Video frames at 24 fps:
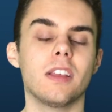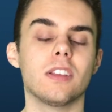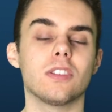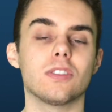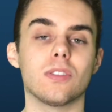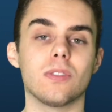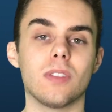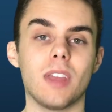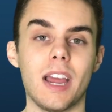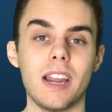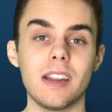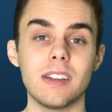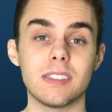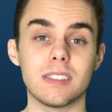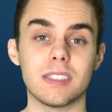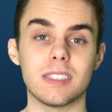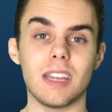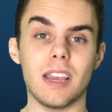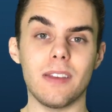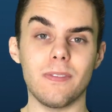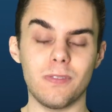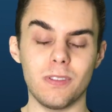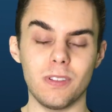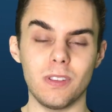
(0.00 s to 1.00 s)
So that is
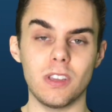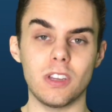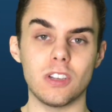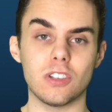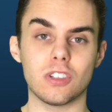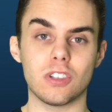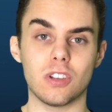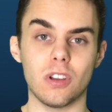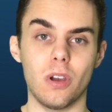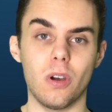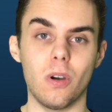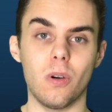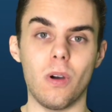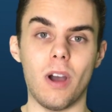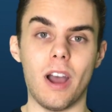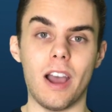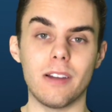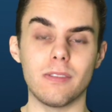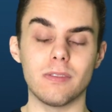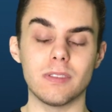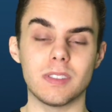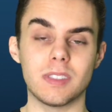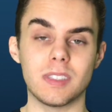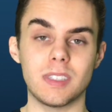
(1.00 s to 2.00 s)
definitely a show
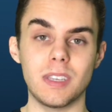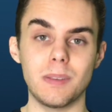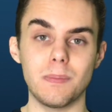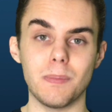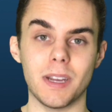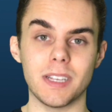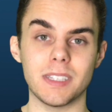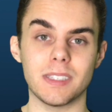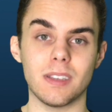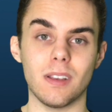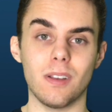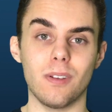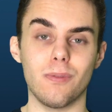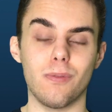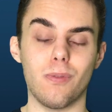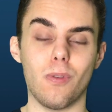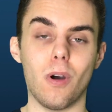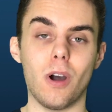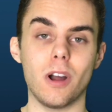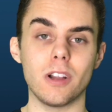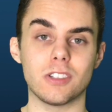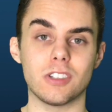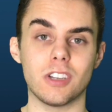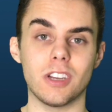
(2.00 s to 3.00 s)
I would see myself
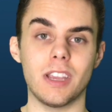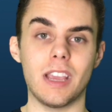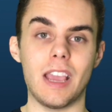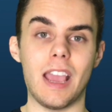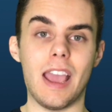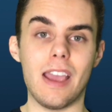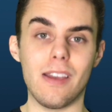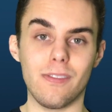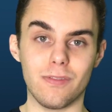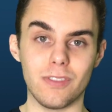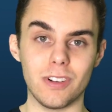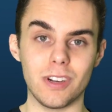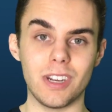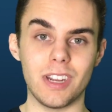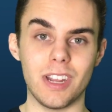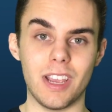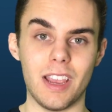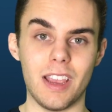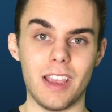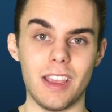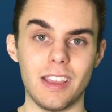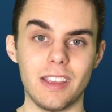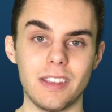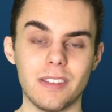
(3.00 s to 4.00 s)
watching every
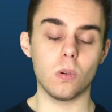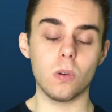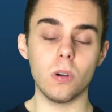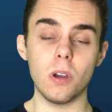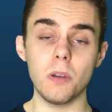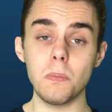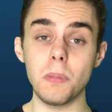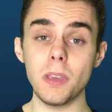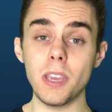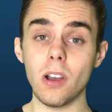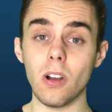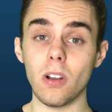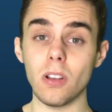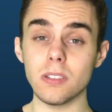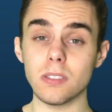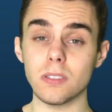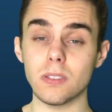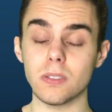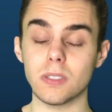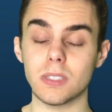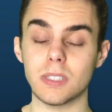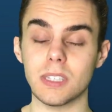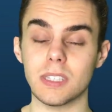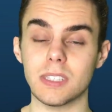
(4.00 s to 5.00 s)
day. Quibi
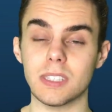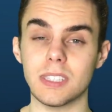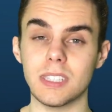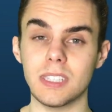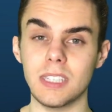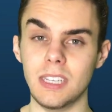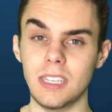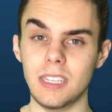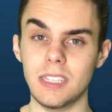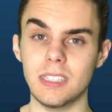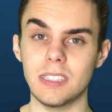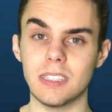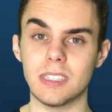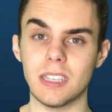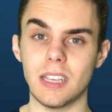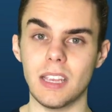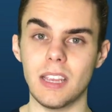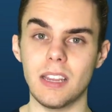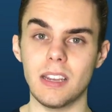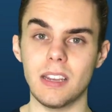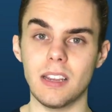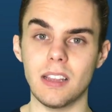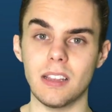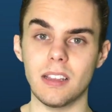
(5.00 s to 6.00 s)
also succeeds
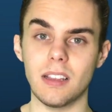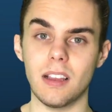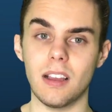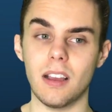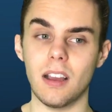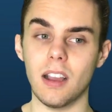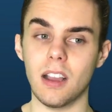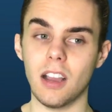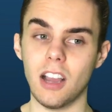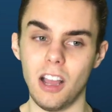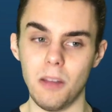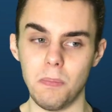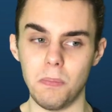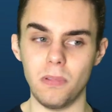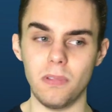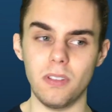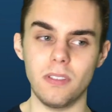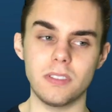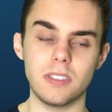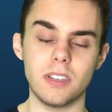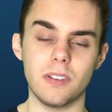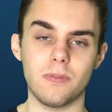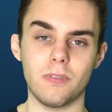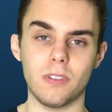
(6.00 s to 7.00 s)
in a couple
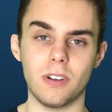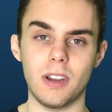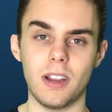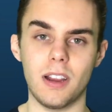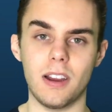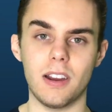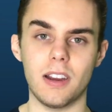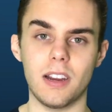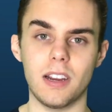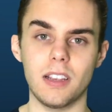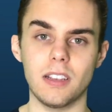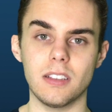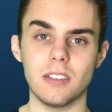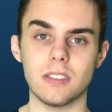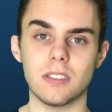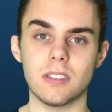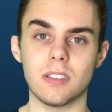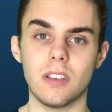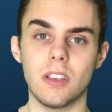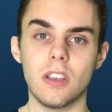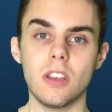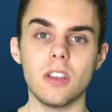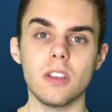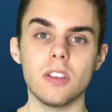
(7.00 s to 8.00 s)
of different areas.
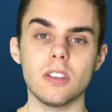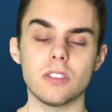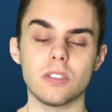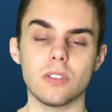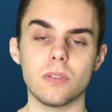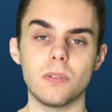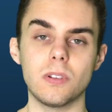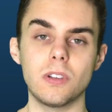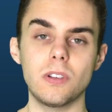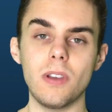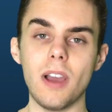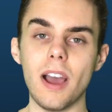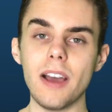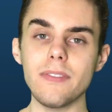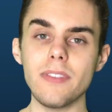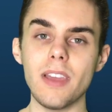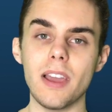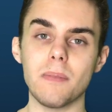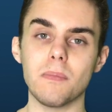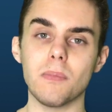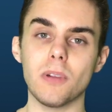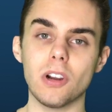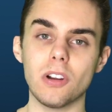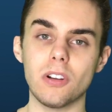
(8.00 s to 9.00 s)
So when you have
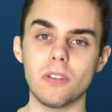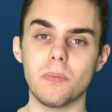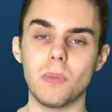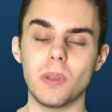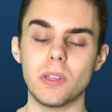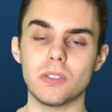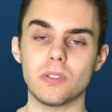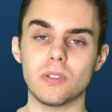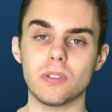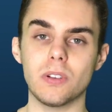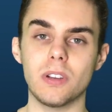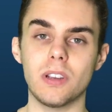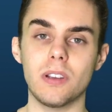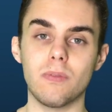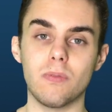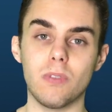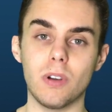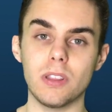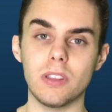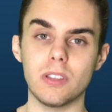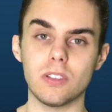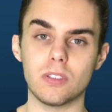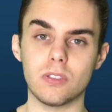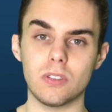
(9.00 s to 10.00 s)
that murder mystery of
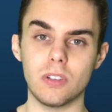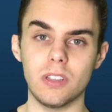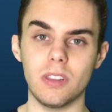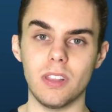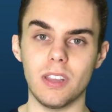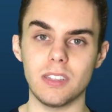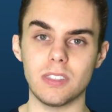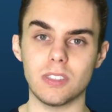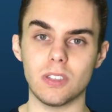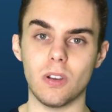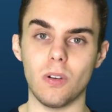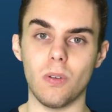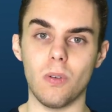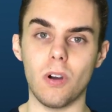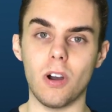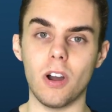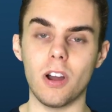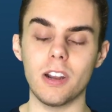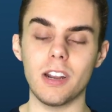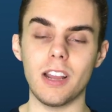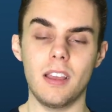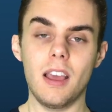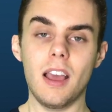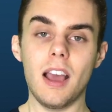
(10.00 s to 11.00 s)
When the Streetlights Go
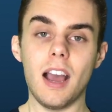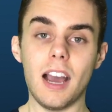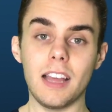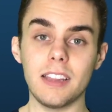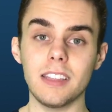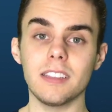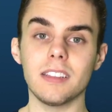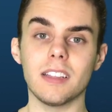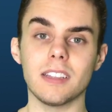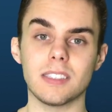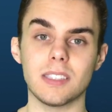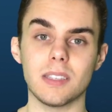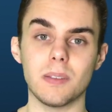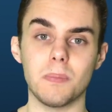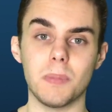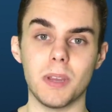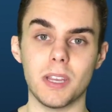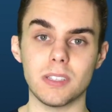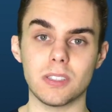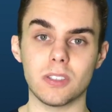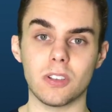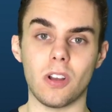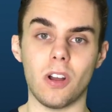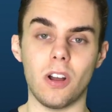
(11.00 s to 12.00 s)
On, I think that's the
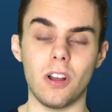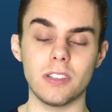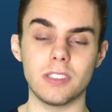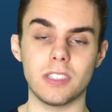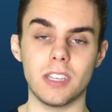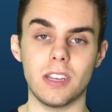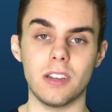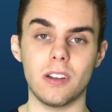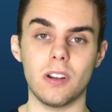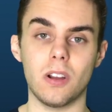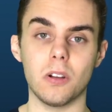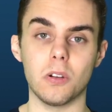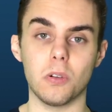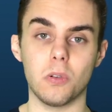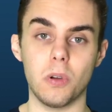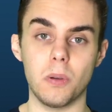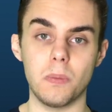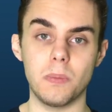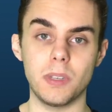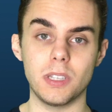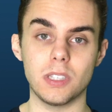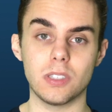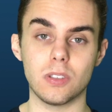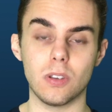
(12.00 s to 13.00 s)
best content on
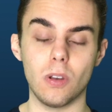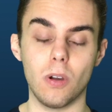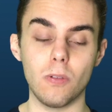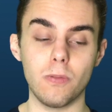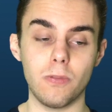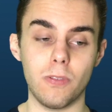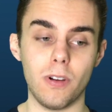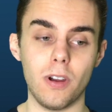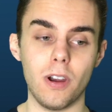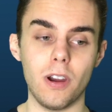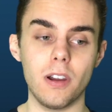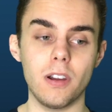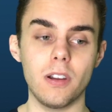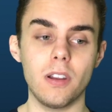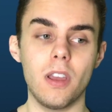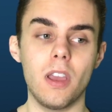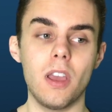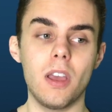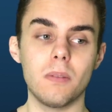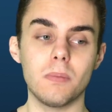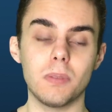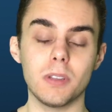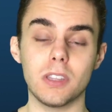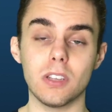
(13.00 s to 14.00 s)
Quibi so far,
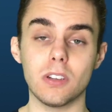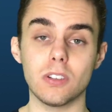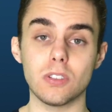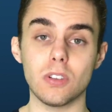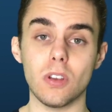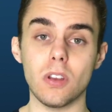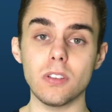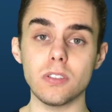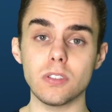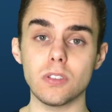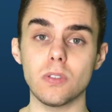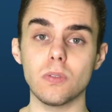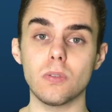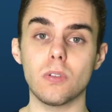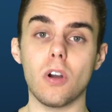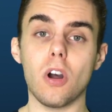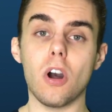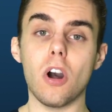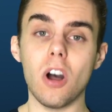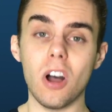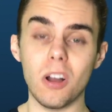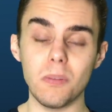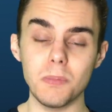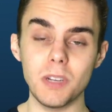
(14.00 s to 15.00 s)
but there's also
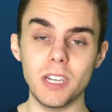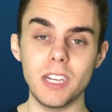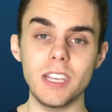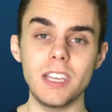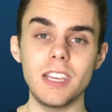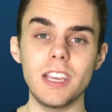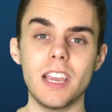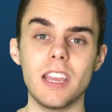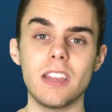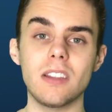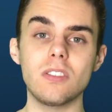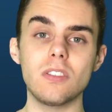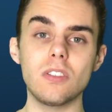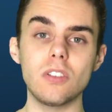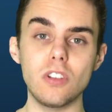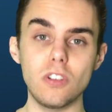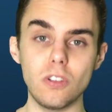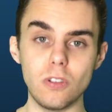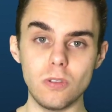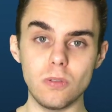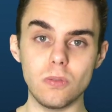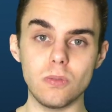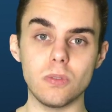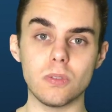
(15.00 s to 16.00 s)
comedy and
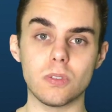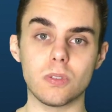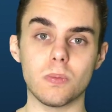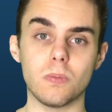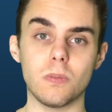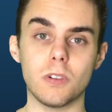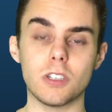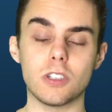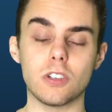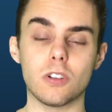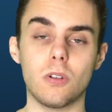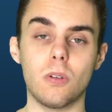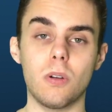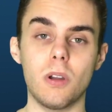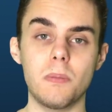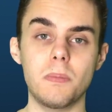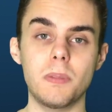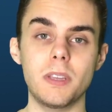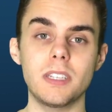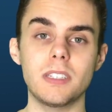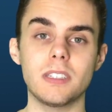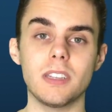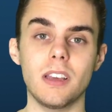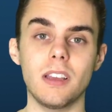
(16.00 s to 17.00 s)
news, which
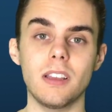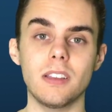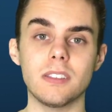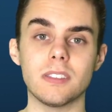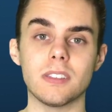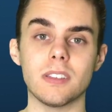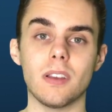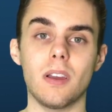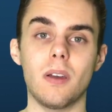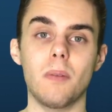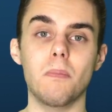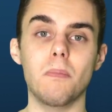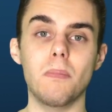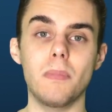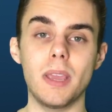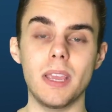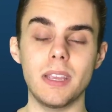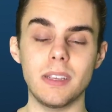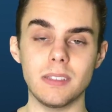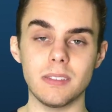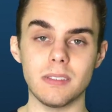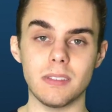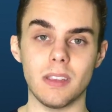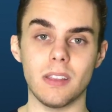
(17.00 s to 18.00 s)
Quibi does
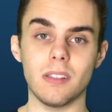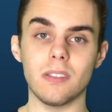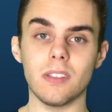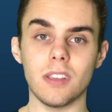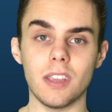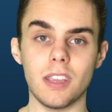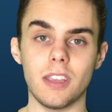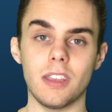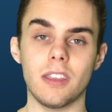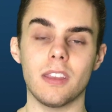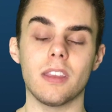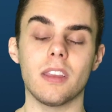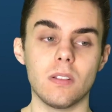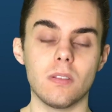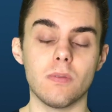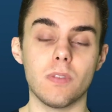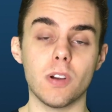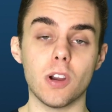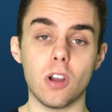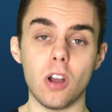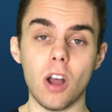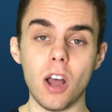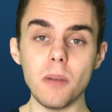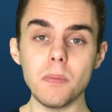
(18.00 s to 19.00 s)
amazingly.
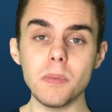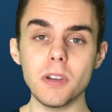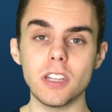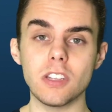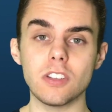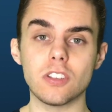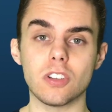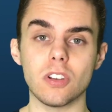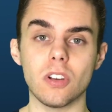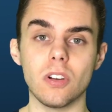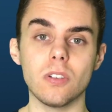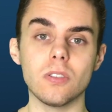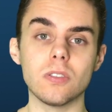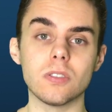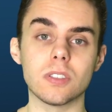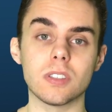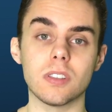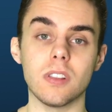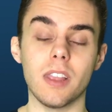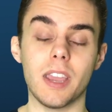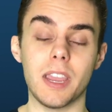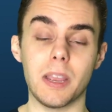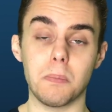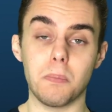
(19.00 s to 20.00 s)
For comedy
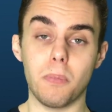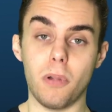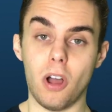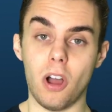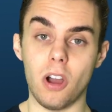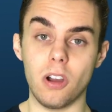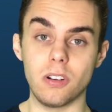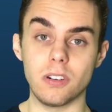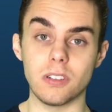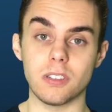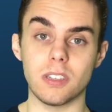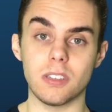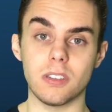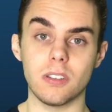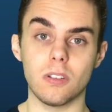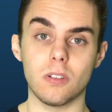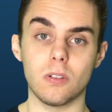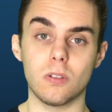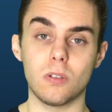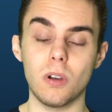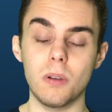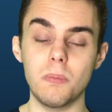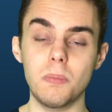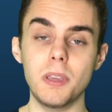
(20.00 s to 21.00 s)
shows like Punk'd,
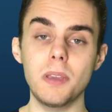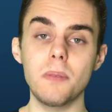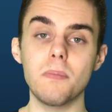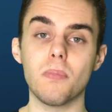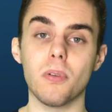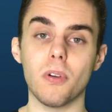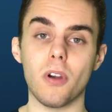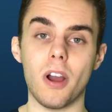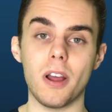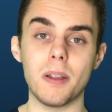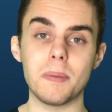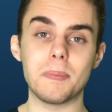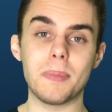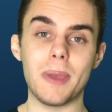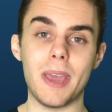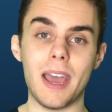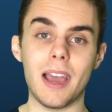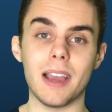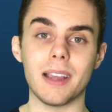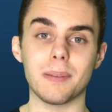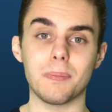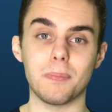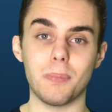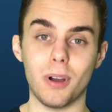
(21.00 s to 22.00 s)
Quibi brought
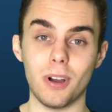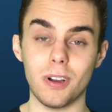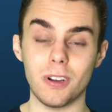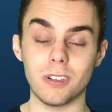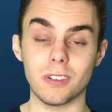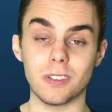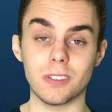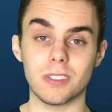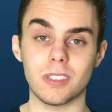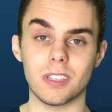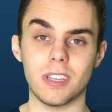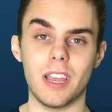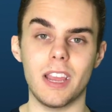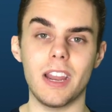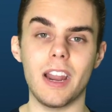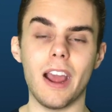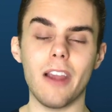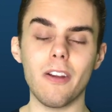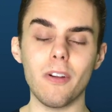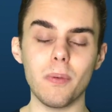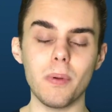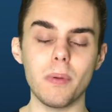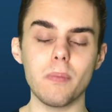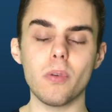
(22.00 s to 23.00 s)
back Punk'd, and I
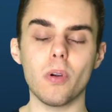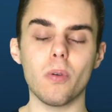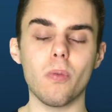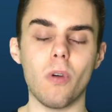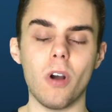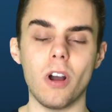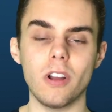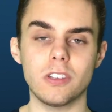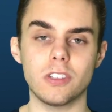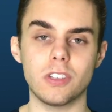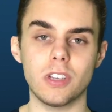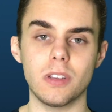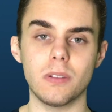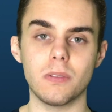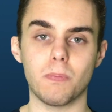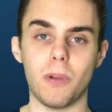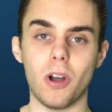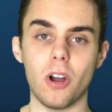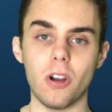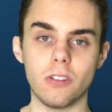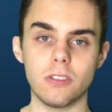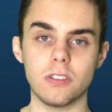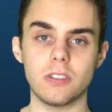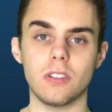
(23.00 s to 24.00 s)
remember watching
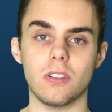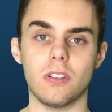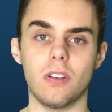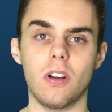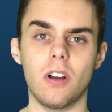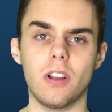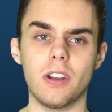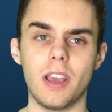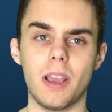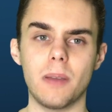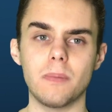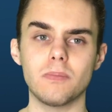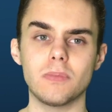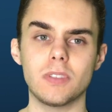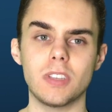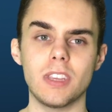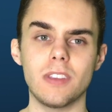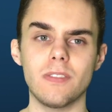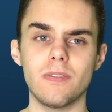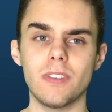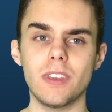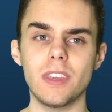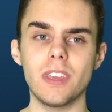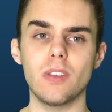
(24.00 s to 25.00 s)
Punk'd on
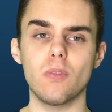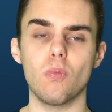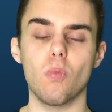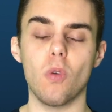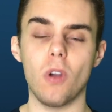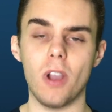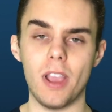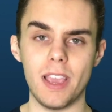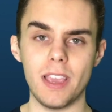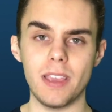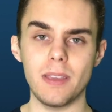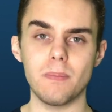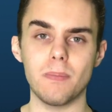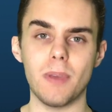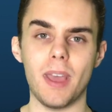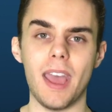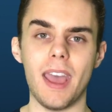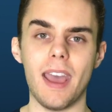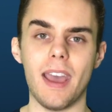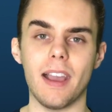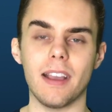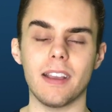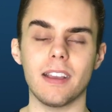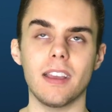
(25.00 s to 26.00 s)
MTV way
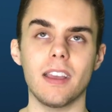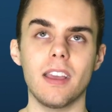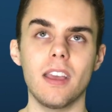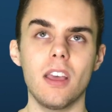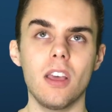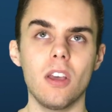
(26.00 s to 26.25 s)
back,